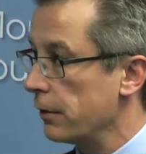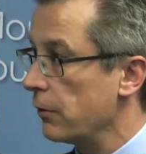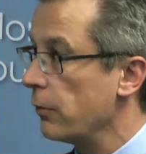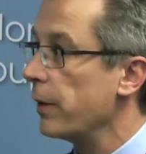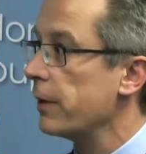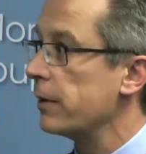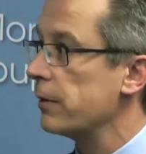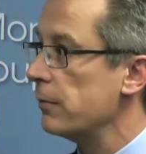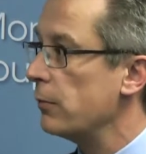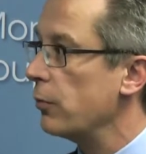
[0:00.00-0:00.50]
and,
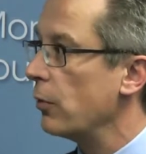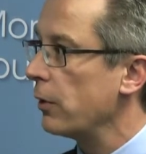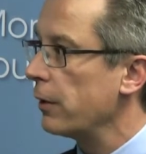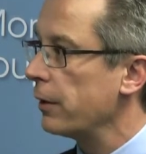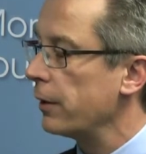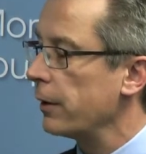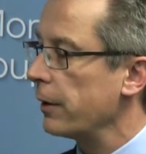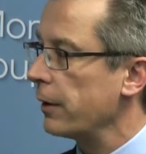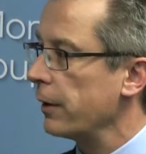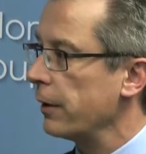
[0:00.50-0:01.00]
quite
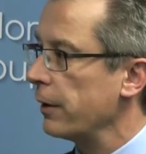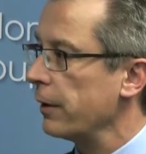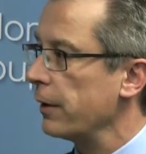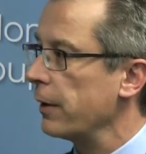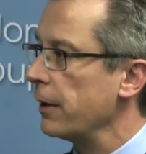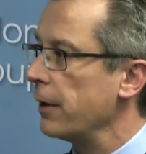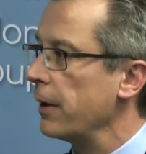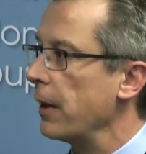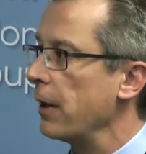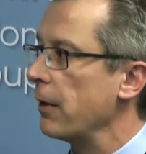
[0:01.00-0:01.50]
symbolically,
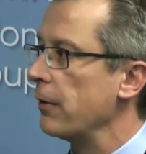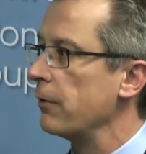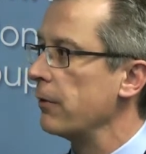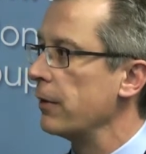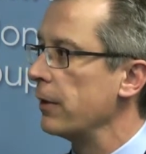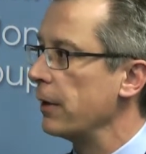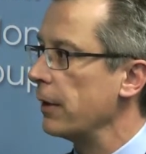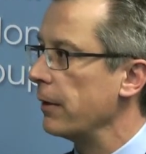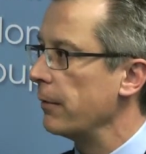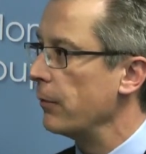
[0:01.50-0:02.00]
they're
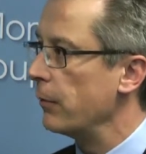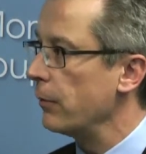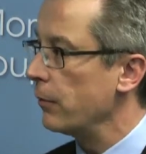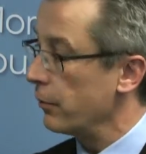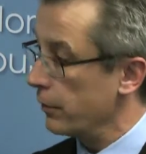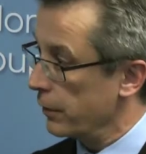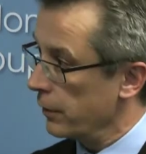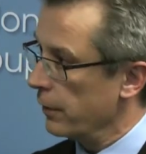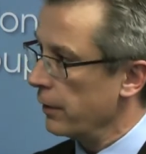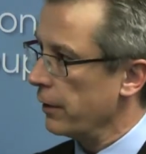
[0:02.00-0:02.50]
now um,
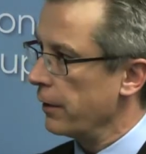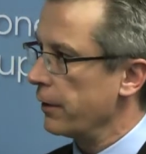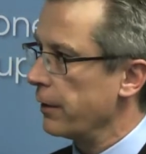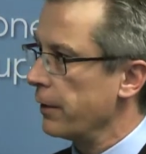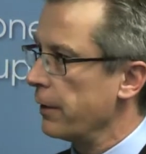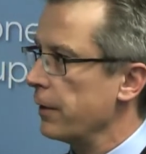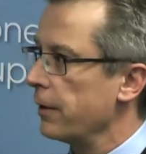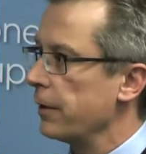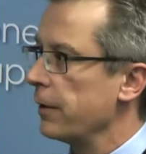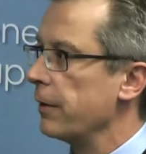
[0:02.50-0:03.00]
looking like
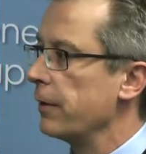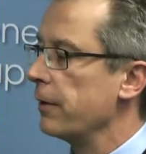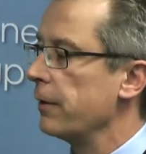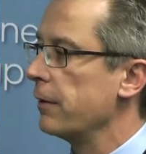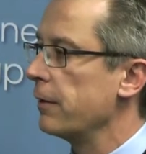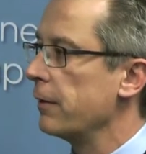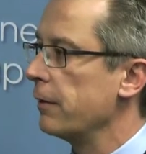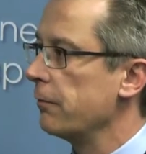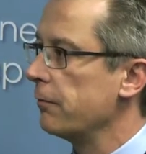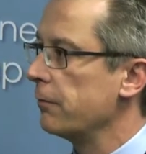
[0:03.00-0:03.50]
they're, they're,
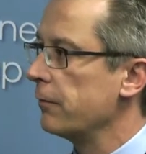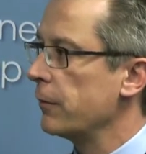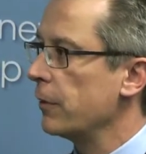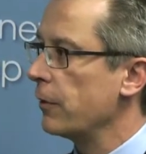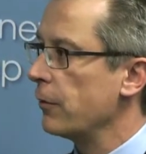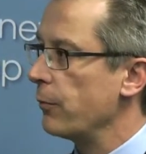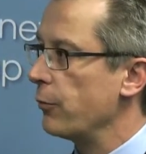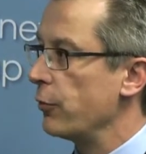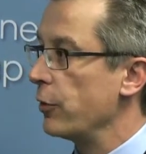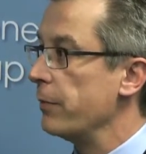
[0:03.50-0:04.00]
they're you
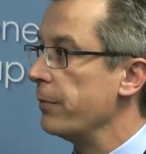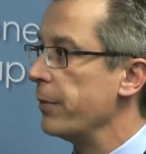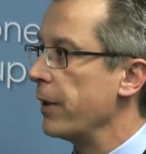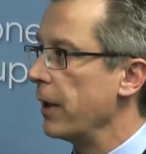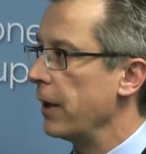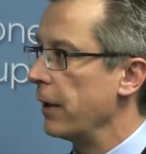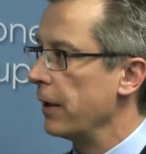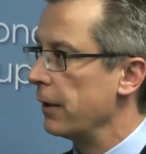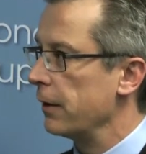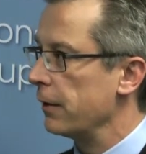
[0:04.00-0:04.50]
know,
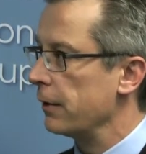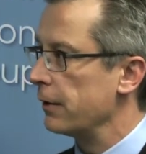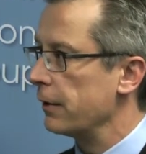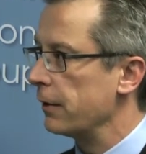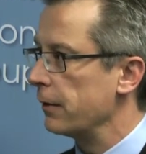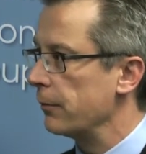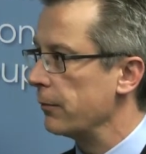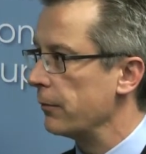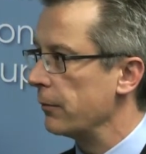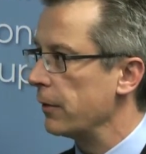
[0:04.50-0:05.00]
prepaying
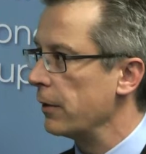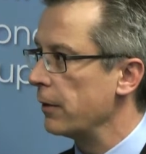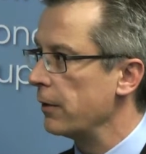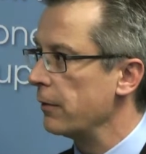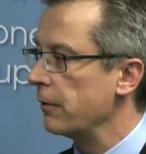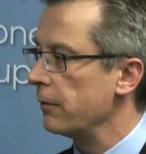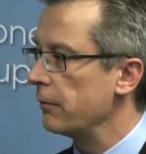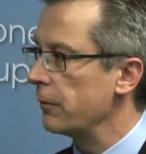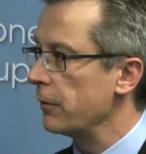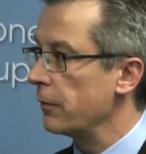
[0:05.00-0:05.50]
um,
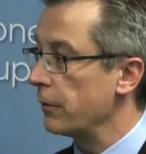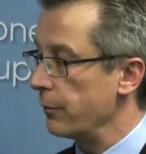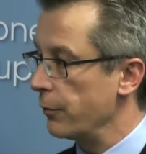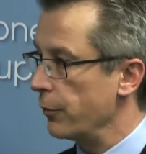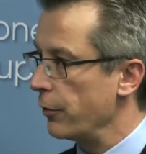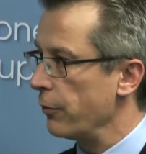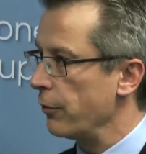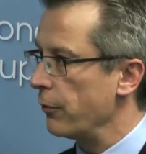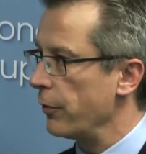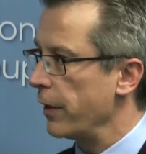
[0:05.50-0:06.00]
uh, the, the,
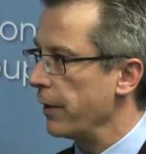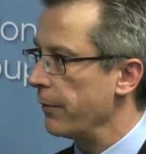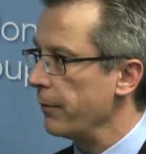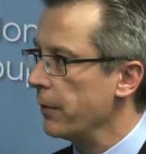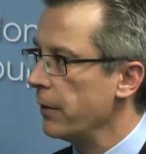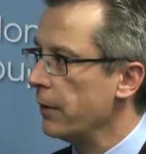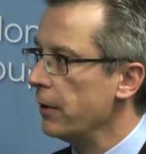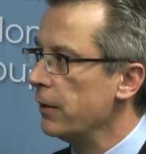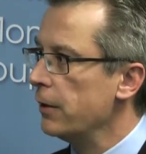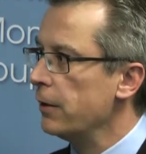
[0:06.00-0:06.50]

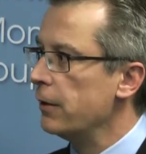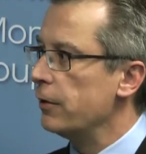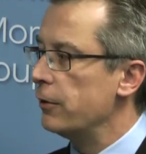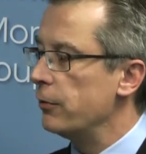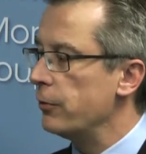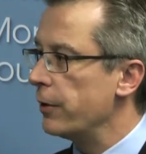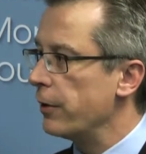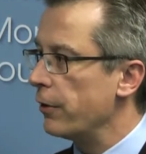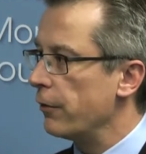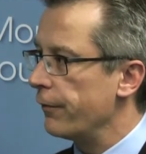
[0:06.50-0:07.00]
program
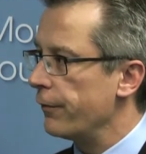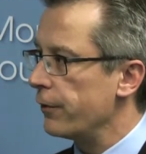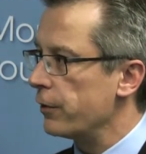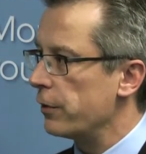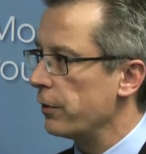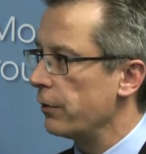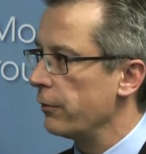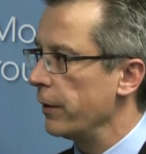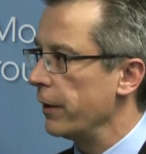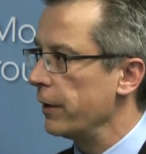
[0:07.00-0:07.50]
to their
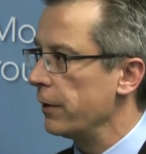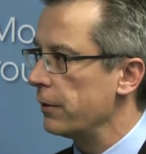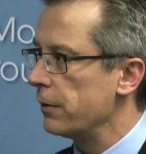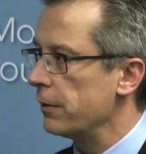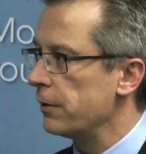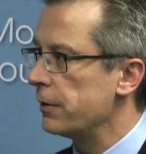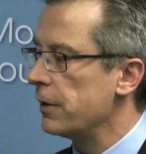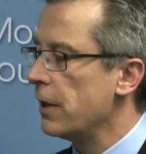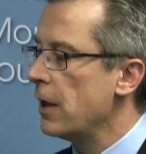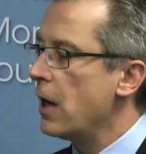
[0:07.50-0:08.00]
official
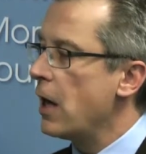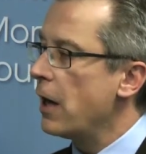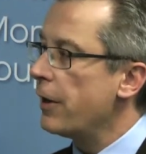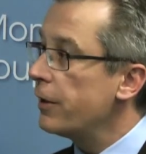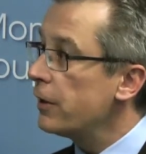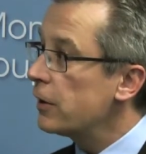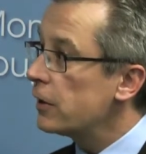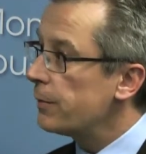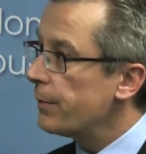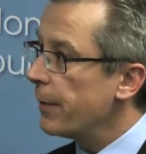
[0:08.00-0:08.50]
creditors. I
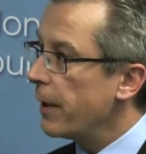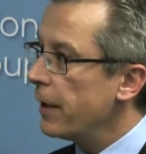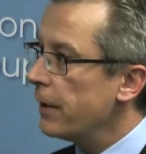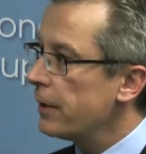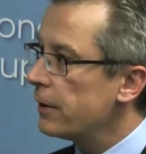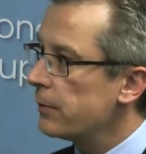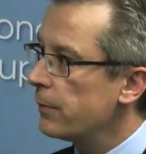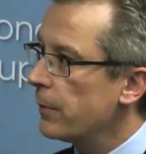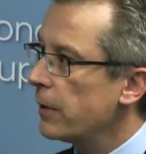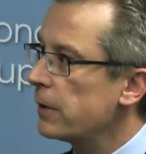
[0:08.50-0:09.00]
think
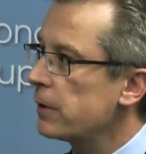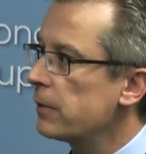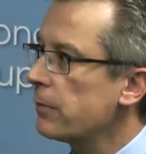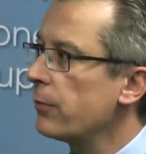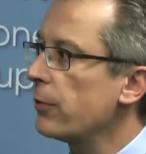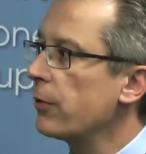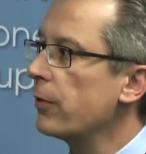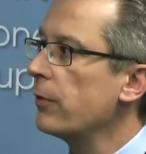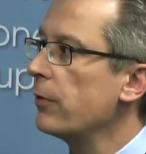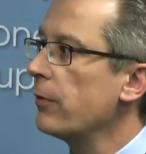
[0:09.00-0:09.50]
Spain has made
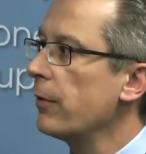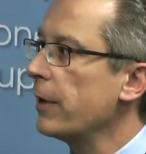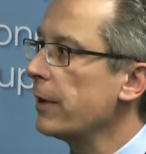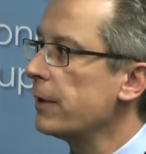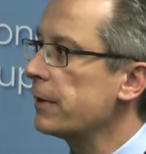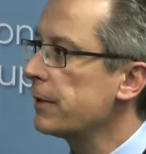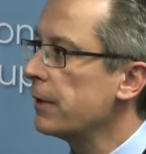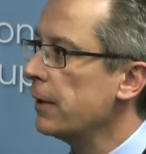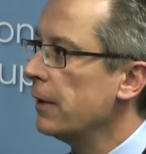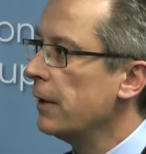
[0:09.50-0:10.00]
some
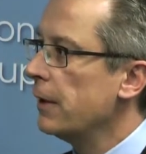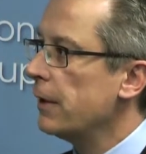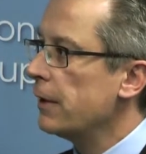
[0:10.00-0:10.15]
progress.